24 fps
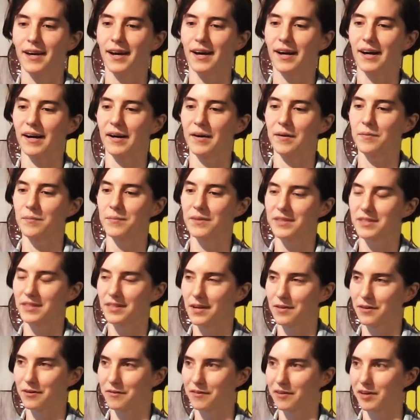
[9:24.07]
Um, it's
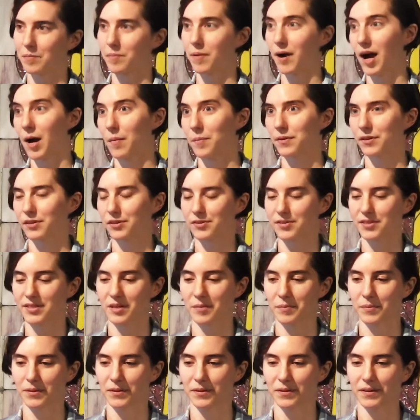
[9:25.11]
another very popular
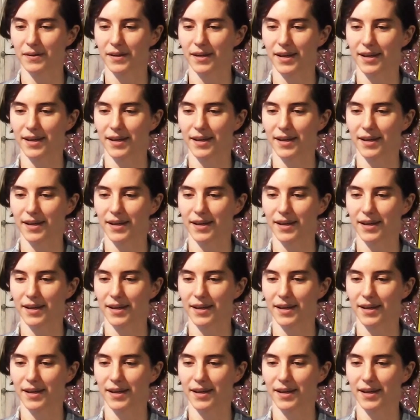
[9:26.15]
symbol,